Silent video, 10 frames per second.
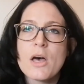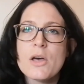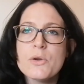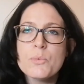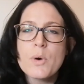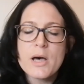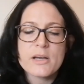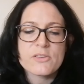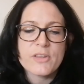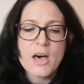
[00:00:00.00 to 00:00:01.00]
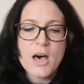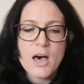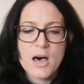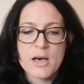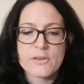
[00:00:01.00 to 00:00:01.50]
Who works
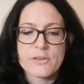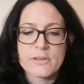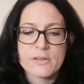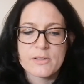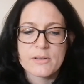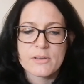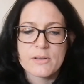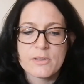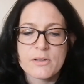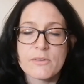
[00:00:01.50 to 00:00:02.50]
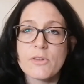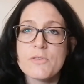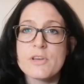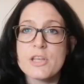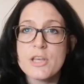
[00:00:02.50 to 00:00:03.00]
hard
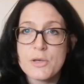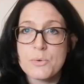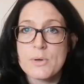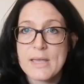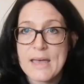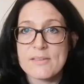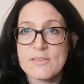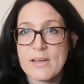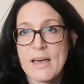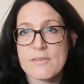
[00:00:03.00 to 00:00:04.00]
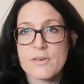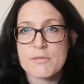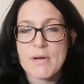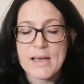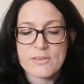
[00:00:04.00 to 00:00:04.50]
so that you get to have a
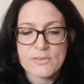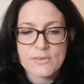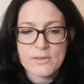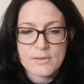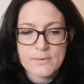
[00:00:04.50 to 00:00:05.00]
rest?